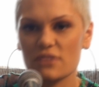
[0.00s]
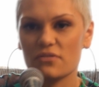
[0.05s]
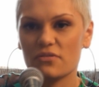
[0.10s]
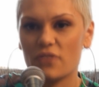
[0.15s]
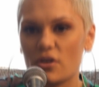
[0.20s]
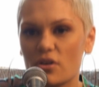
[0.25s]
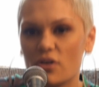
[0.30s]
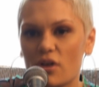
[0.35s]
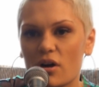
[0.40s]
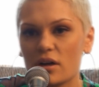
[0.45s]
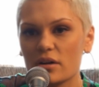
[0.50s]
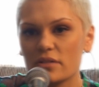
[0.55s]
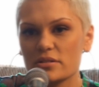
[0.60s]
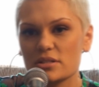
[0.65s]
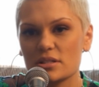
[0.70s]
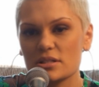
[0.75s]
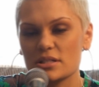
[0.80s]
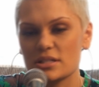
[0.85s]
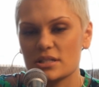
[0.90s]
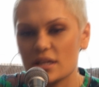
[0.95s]
take
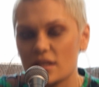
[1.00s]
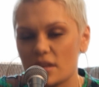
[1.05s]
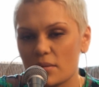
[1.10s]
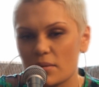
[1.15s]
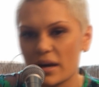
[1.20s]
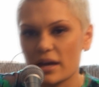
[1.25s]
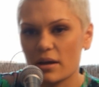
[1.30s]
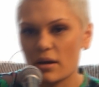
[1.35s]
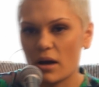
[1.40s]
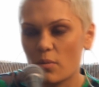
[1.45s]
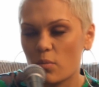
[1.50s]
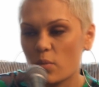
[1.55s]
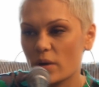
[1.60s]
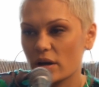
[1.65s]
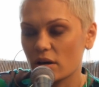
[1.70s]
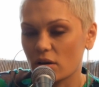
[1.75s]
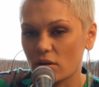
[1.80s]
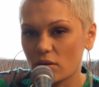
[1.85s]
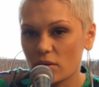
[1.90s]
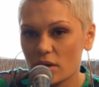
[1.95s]
photographs and see them, I
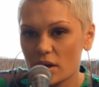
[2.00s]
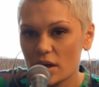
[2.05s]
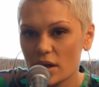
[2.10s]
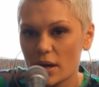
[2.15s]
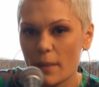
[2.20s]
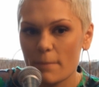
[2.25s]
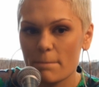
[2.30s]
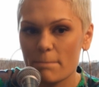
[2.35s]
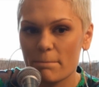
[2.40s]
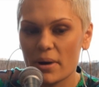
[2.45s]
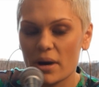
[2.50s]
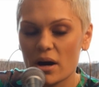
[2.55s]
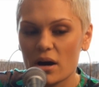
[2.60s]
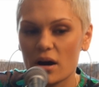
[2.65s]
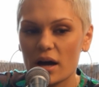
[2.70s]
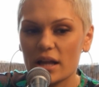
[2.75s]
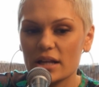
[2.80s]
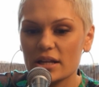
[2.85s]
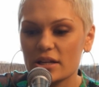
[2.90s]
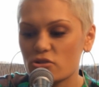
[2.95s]
will.
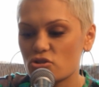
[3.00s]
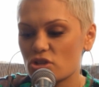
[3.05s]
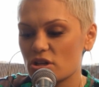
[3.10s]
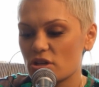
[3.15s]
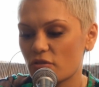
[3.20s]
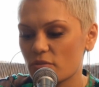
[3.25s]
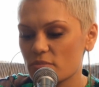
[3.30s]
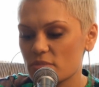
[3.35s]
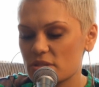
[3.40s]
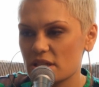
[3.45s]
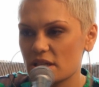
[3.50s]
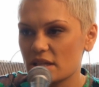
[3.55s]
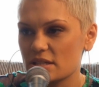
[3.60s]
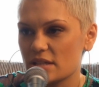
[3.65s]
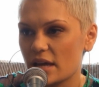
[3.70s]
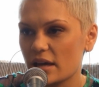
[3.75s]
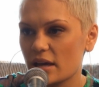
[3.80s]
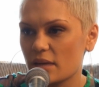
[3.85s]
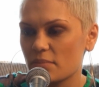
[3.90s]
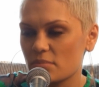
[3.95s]
But literally from
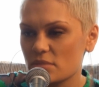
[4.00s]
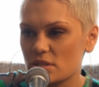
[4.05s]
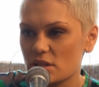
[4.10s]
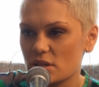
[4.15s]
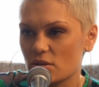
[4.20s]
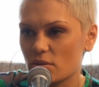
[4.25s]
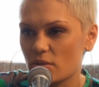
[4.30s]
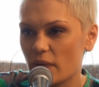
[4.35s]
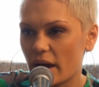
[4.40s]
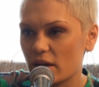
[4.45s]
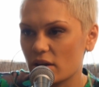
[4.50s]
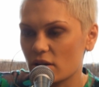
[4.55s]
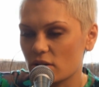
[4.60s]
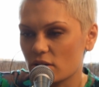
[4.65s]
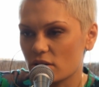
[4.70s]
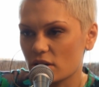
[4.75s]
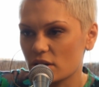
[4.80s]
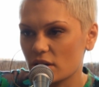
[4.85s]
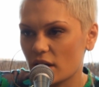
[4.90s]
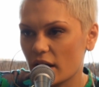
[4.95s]
6 a.m. till 8
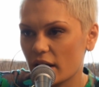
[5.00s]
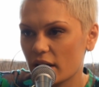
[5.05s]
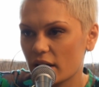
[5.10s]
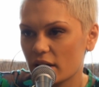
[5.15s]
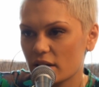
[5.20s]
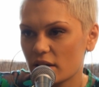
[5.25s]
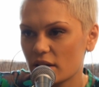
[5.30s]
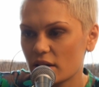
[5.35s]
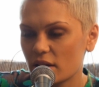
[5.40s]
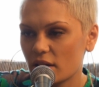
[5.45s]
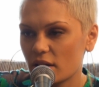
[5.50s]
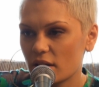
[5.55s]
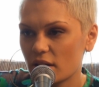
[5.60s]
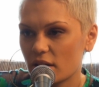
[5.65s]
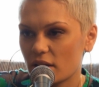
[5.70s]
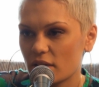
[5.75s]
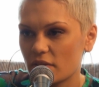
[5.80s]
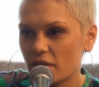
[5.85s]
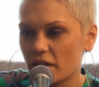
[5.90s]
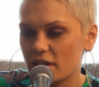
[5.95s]
o'clock at night,
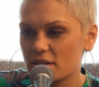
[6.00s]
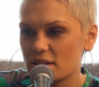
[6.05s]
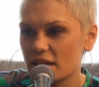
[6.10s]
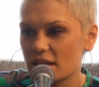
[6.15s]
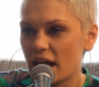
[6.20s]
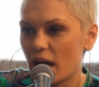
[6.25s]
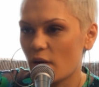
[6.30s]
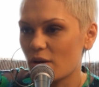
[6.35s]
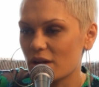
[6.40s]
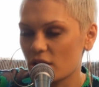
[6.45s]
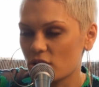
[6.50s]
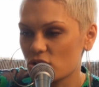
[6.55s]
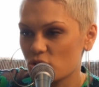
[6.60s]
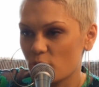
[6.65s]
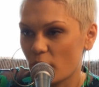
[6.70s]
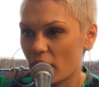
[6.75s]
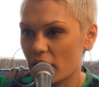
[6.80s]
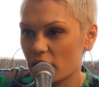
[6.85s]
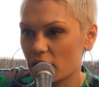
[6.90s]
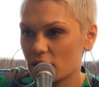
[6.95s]
there's an hour
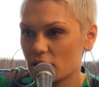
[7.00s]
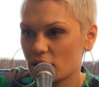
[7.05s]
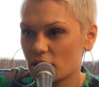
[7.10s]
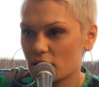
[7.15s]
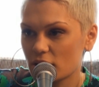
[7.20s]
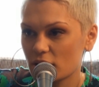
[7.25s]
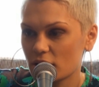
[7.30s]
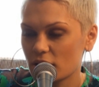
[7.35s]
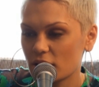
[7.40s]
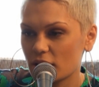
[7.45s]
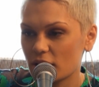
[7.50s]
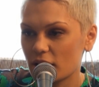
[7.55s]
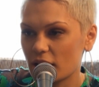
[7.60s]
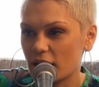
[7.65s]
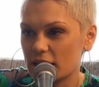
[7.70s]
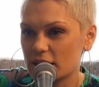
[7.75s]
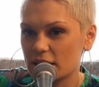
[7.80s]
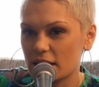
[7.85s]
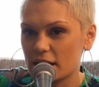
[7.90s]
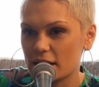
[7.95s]
lunch break,
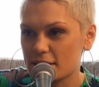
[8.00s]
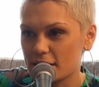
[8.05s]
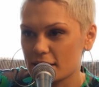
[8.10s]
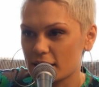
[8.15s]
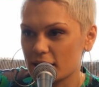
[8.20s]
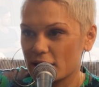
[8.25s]
and that's